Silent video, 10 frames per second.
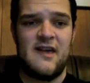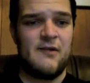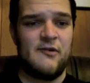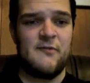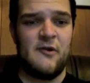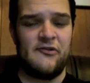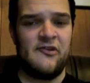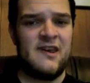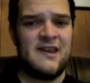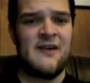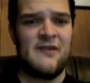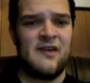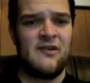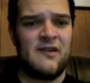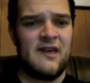It was mostly
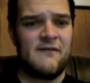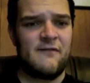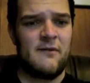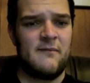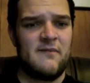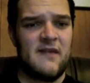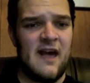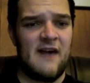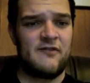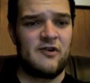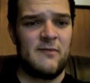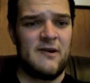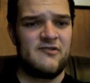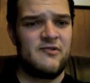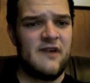downhill from after
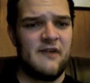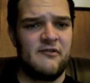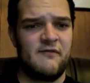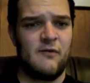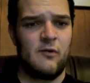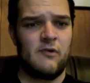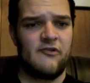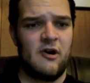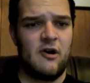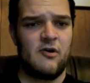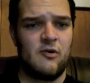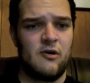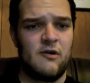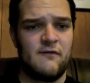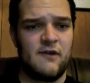about 2004's
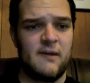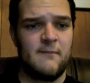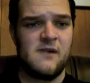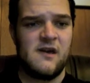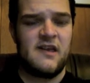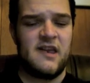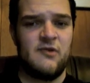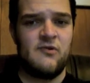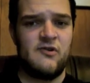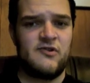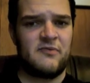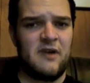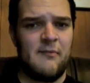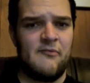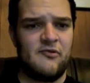Encore for him. Huge
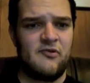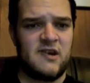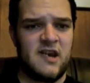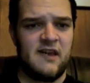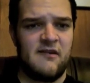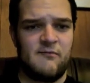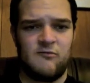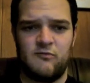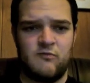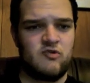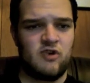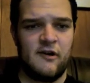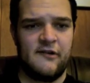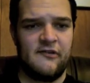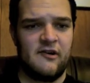problems with drinking and
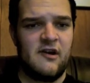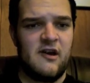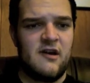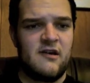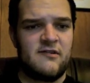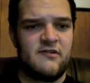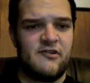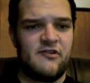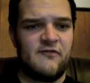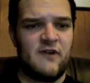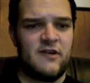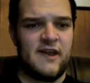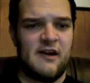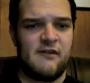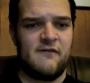drugs and just falling
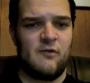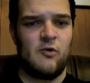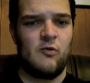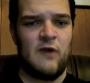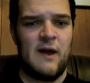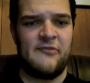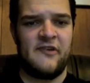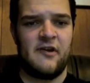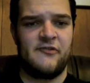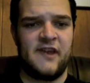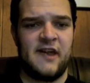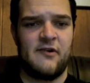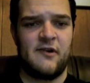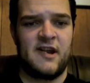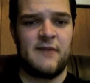out of the whole rap scene
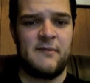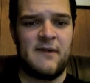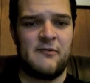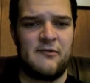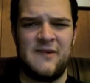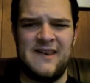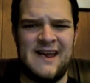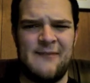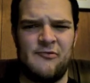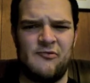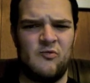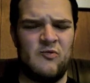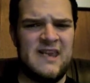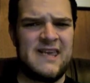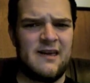altogether, and coming back with Relapse was
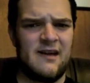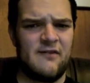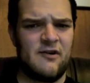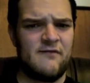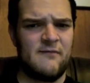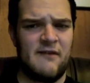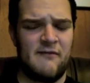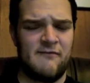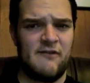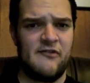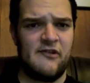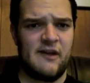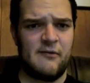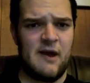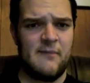weak, I've heard from my friends that
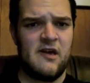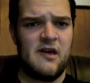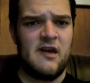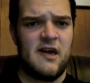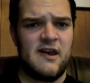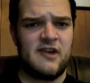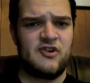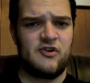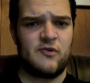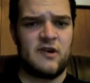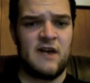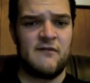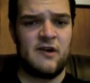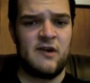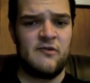like rap, and next year's
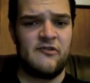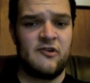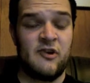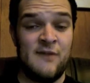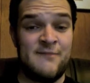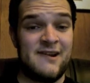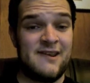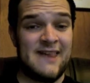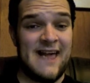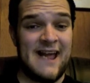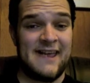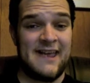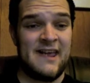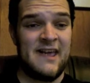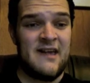Recovery was good but
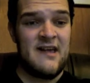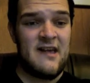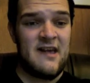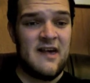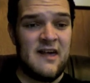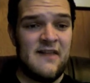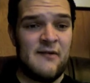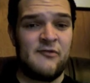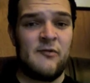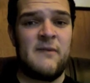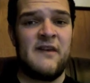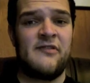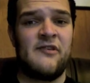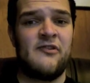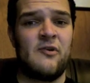lacking, and that was what makes
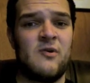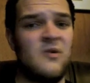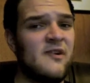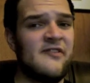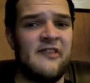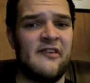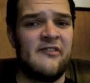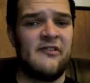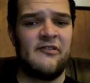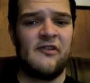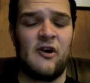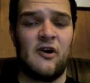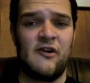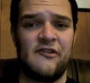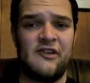this so cool. He says this is the
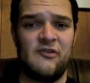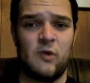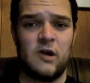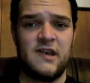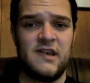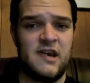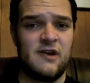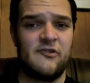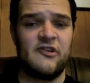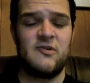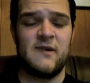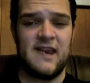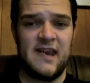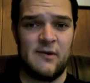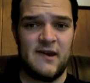hardest he's worked in years, and you can
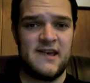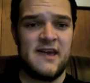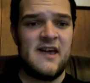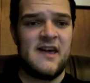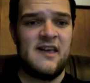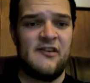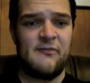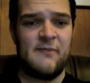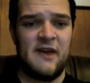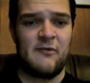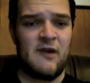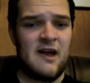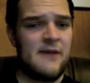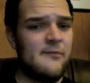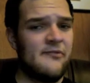hear it. He's spitting
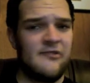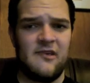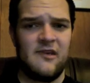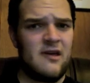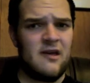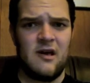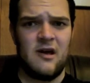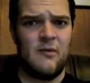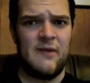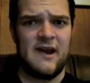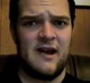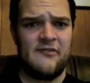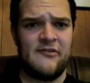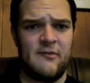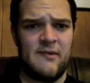rhymes, oh my
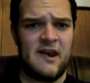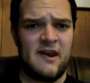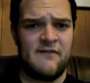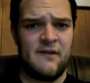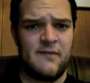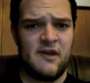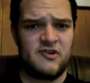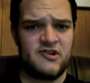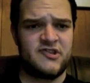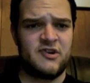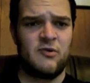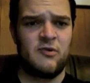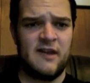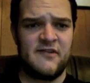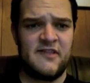god, so many of them that are just so clever.